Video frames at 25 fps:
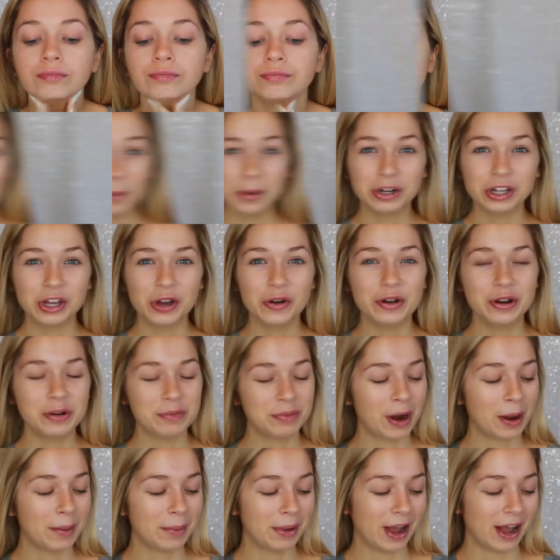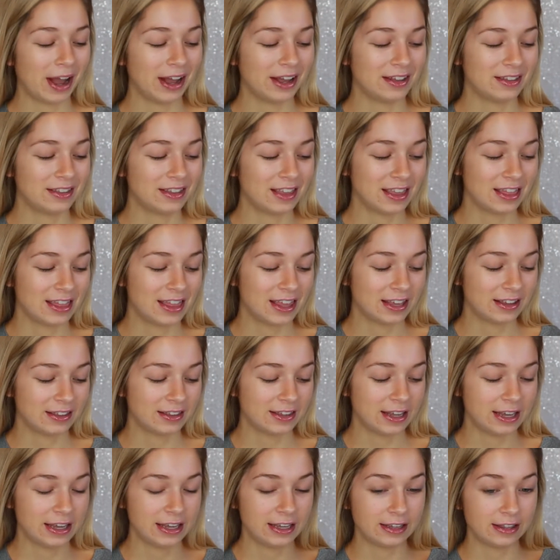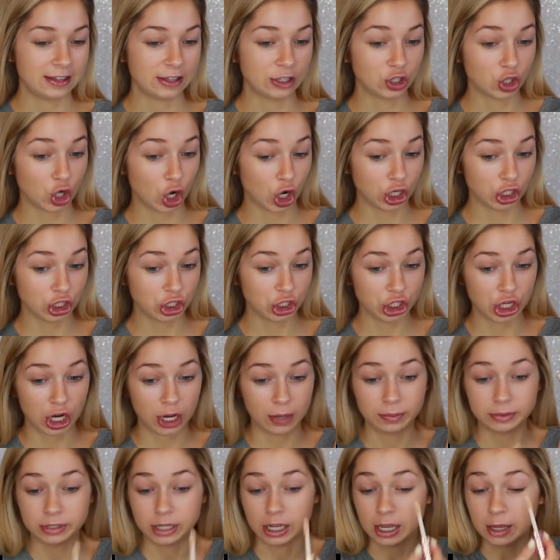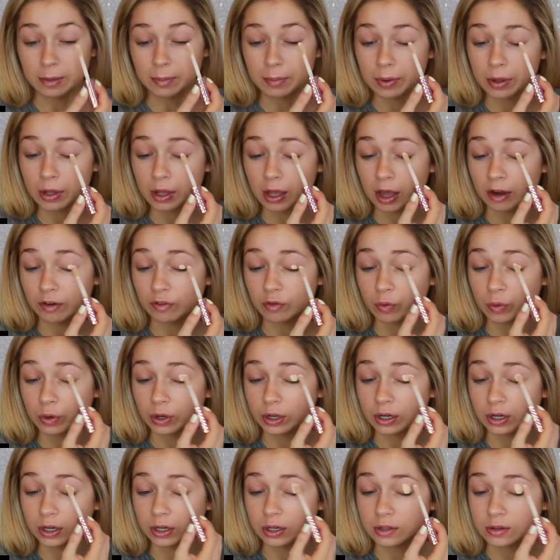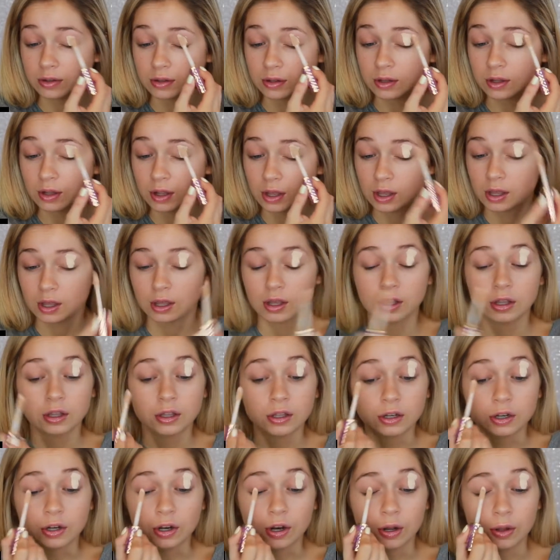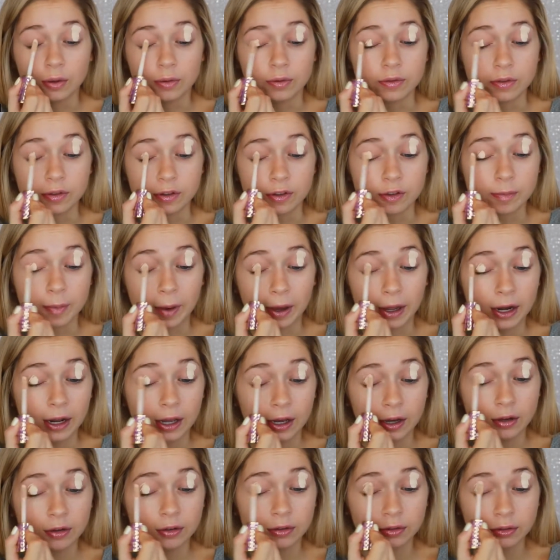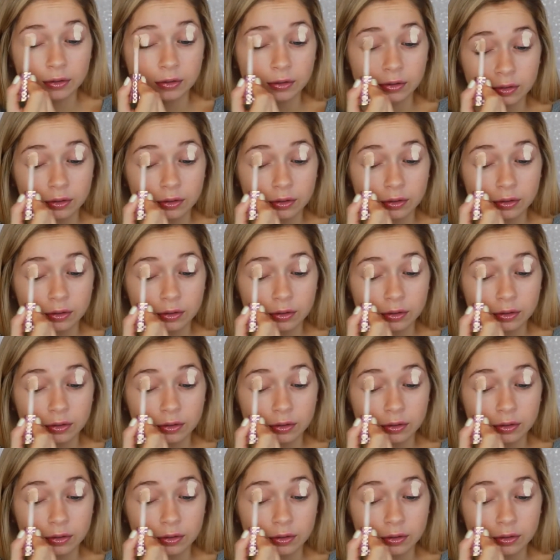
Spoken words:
I'm gonna go ahead and prime my eyes. This is Tarte Shape Tape. Everyone knows this by now.